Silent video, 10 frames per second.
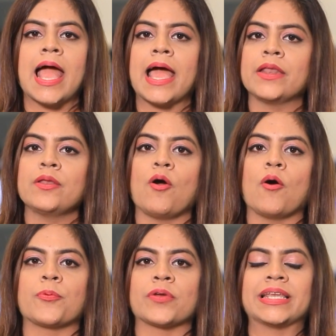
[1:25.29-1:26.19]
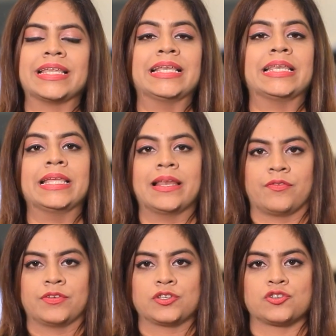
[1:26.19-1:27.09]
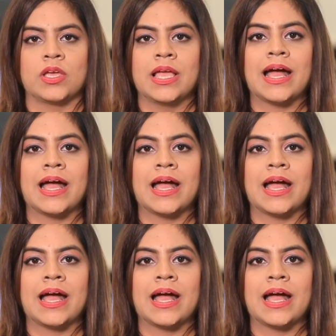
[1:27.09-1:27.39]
and operating deleverage.